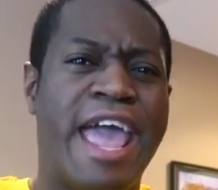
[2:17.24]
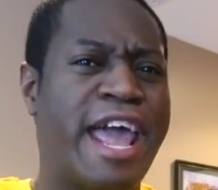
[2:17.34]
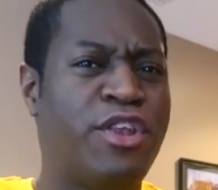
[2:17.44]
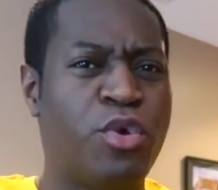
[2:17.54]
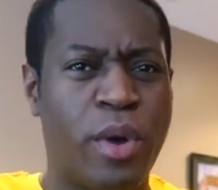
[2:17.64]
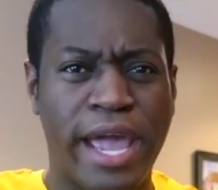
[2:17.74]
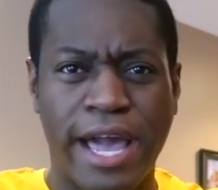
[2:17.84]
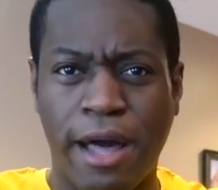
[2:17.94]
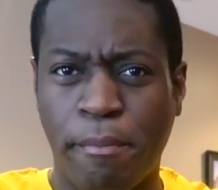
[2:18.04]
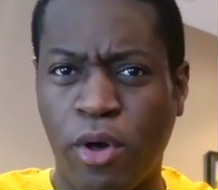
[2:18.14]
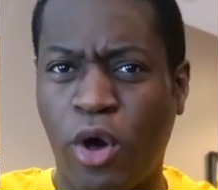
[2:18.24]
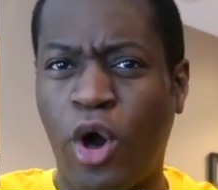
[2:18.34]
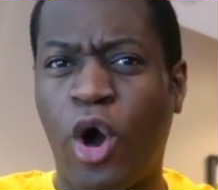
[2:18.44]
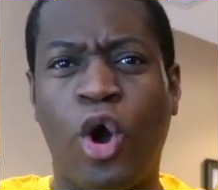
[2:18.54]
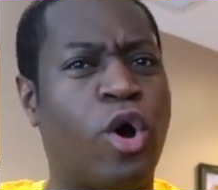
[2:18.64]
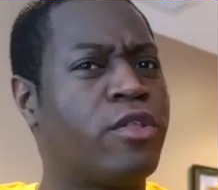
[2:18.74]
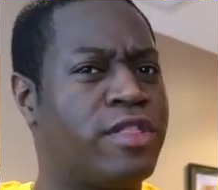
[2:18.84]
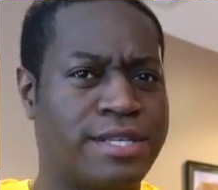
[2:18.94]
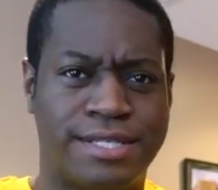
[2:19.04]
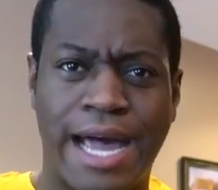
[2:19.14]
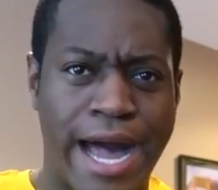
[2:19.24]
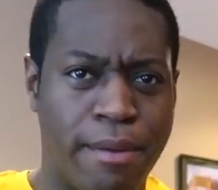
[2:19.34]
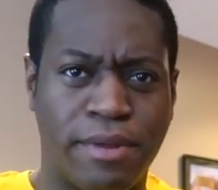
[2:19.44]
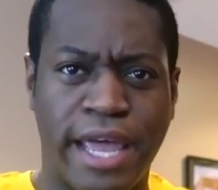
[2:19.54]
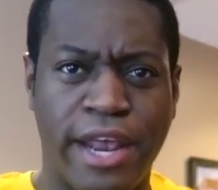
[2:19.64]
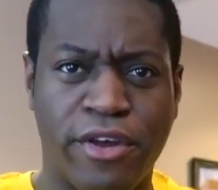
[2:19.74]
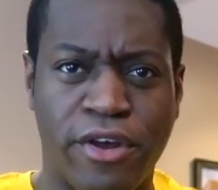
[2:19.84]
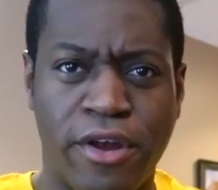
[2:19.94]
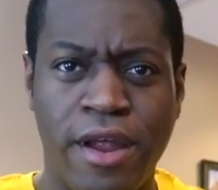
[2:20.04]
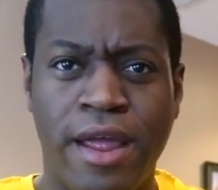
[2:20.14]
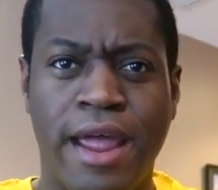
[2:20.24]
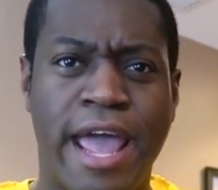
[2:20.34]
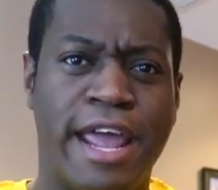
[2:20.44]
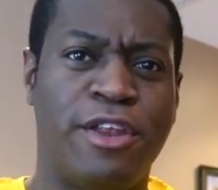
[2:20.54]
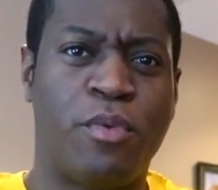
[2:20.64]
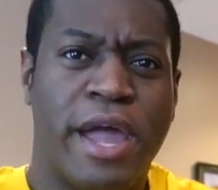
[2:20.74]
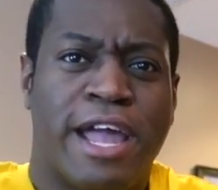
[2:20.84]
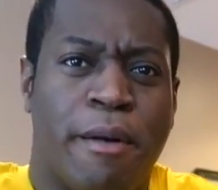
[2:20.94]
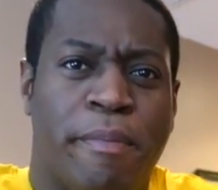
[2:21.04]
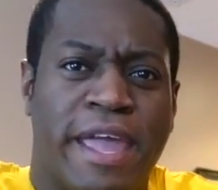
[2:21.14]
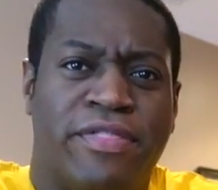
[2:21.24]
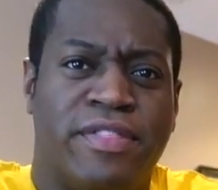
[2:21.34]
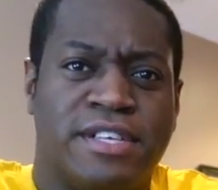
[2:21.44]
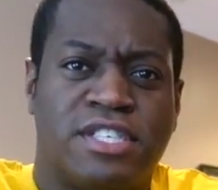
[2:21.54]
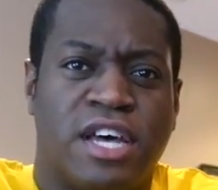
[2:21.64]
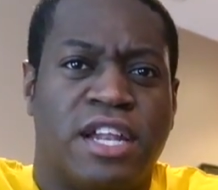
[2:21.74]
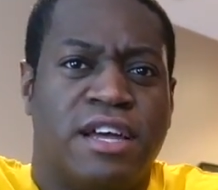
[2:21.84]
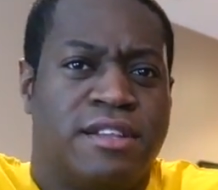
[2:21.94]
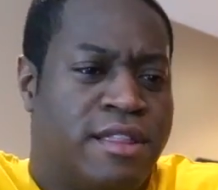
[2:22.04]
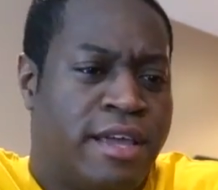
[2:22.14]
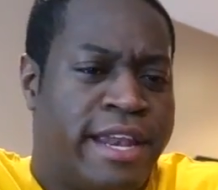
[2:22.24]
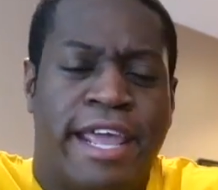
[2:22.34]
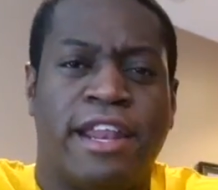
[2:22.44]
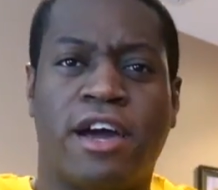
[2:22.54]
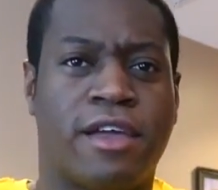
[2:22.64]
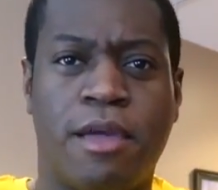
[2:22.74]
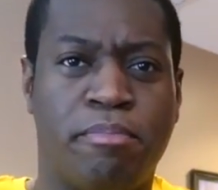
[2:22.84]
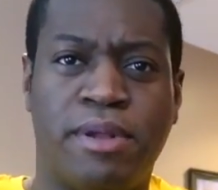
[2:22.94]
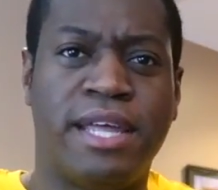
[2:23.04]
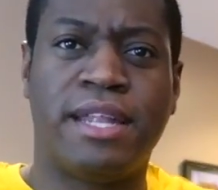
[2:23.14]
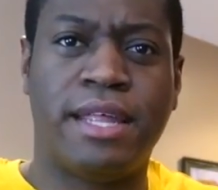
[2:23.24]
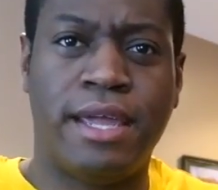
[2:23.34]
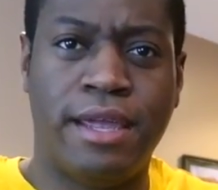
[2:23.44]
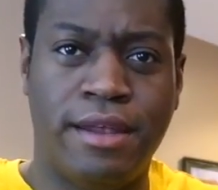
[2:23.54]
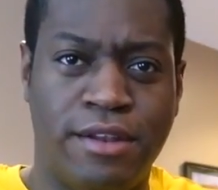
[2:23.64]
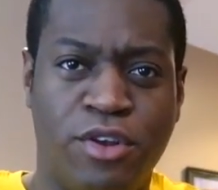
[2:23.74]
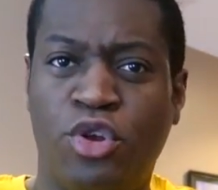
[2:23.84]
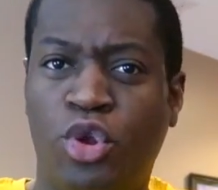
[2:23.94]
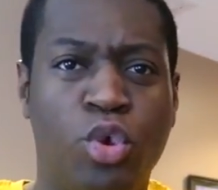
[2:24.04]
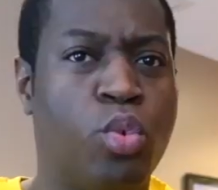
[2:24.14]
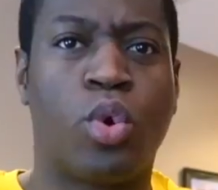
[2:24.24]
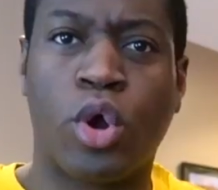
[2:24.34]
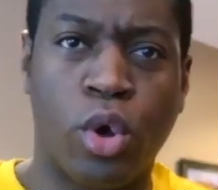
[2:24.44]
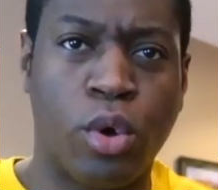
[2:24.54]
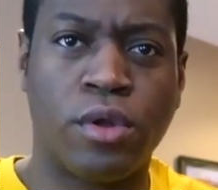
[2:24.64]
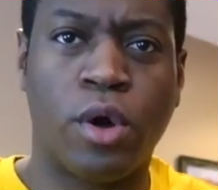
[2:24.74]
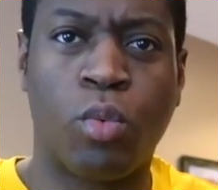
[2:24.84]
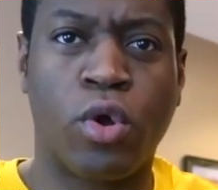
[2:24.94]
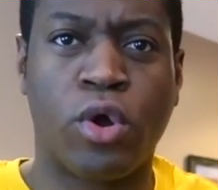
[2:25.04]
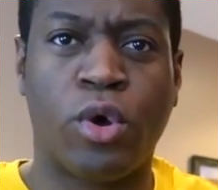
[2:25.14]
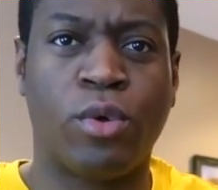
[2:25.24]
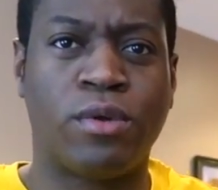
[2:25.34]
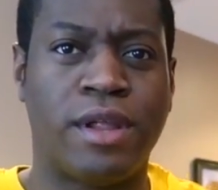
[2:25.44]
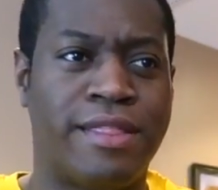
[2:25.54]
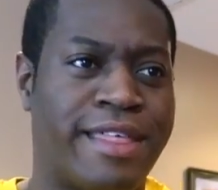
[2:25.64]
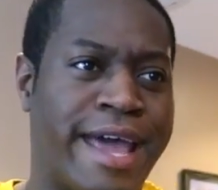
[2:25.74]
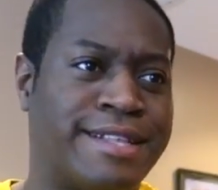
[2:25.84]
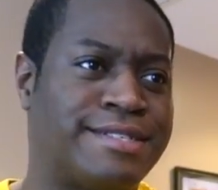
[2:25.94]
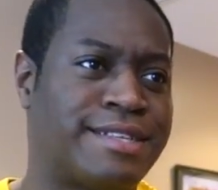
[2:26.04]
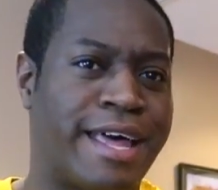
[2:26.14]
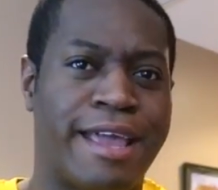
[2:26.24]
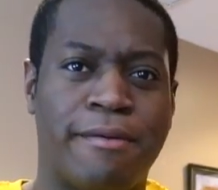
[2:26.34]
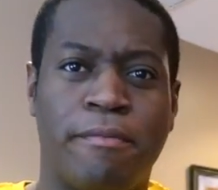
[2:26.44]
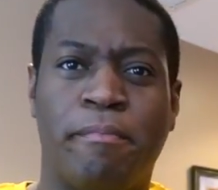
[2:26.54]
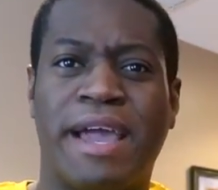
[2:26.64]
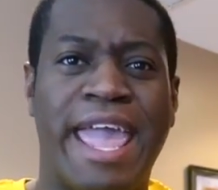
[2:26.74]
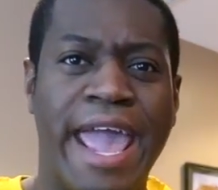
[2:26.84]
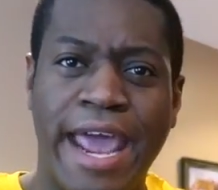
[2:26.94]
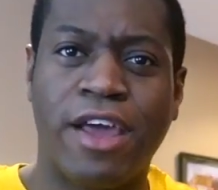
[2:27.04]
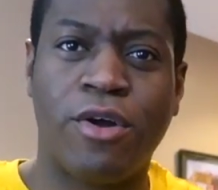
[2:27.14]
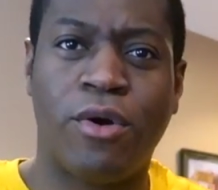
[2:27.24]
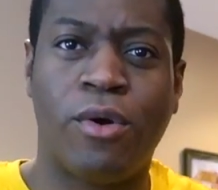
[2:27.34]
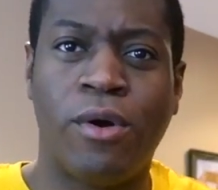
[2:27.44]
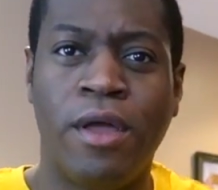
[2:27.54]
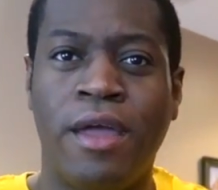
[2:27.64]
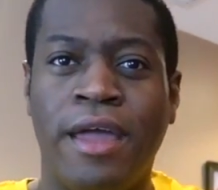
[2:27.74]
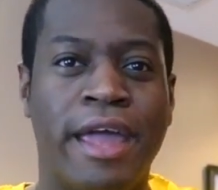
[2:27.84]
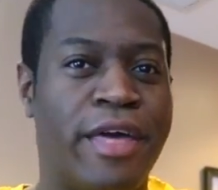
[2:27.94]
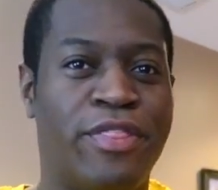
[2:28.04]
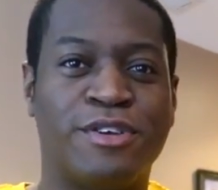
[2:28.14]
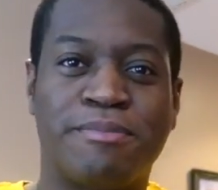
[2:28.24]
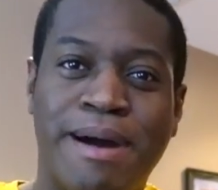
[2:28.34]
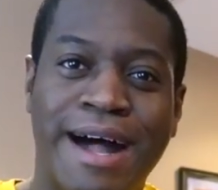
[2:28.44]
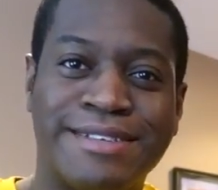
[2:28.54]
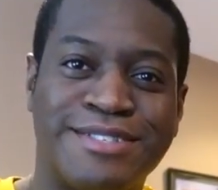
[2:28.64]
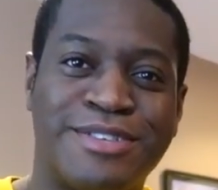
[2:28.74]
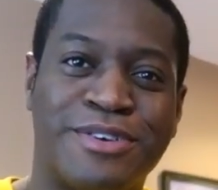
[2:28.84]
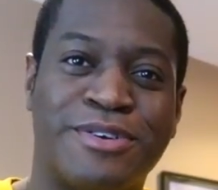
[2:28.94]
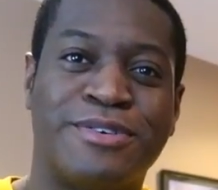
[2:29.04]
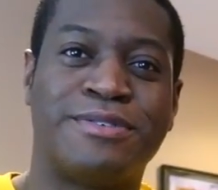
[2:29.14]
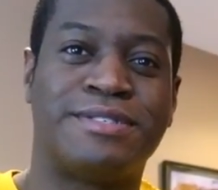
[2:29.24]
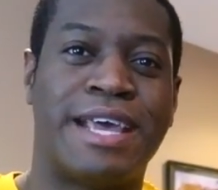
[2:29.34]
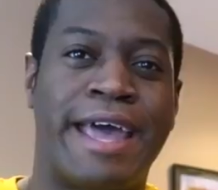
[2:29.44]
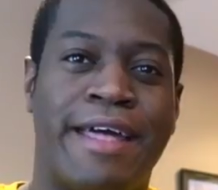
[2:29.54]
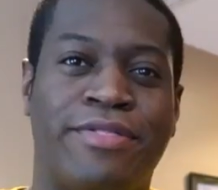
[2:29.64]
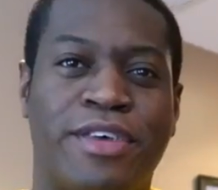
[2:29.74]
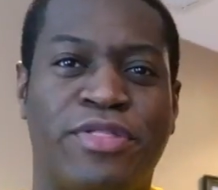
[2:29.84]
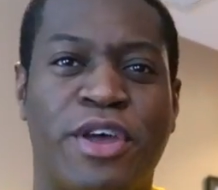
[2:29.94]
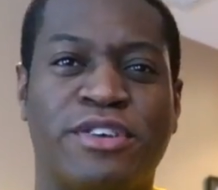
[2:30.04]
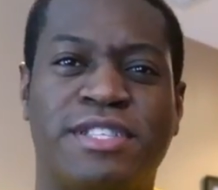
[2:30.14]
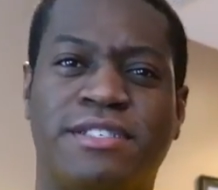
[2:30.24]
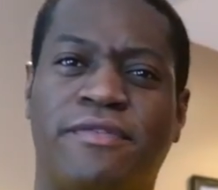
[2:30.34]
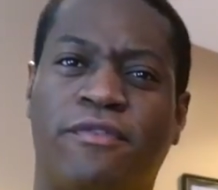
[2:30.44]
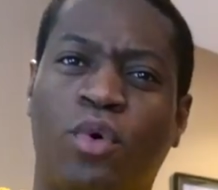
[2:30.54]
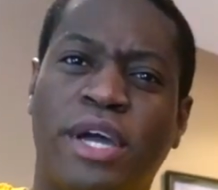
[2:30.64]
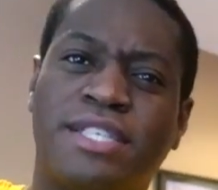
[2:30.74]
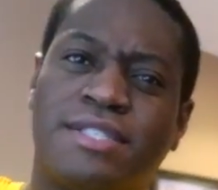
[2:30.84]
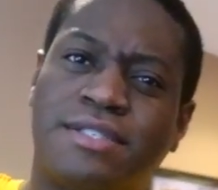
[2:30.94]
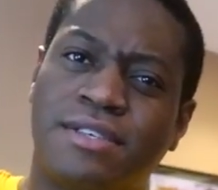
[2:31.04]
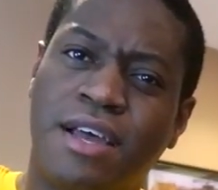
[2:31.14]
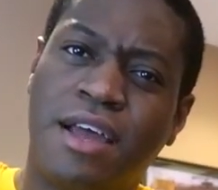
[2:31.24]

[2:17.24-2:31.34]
and you wake up all this time later, and you wake up in this in a completely new world, a world that's like mechanical, and there's monsters, and then there's this voice,